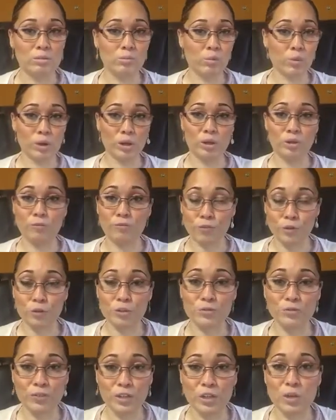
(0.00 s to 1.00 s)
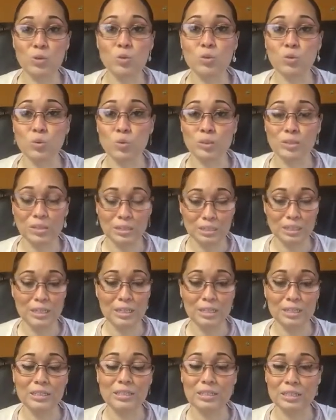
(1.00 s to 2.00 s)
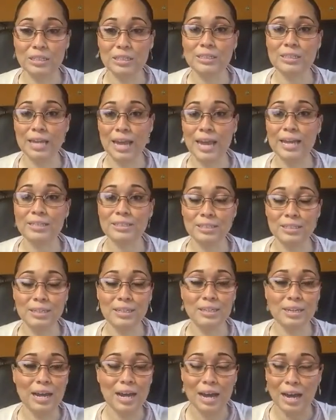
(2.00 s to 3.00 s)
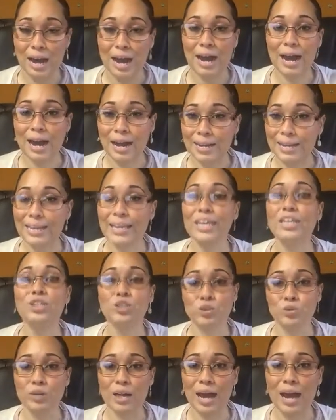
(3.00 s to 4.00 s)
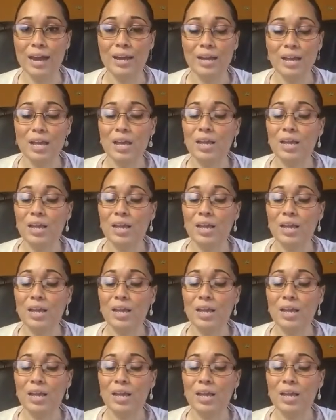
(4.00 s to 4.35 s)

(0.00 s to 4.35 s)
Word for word: one of the first vehicles on scene to this accident. I, I, I, kid you not.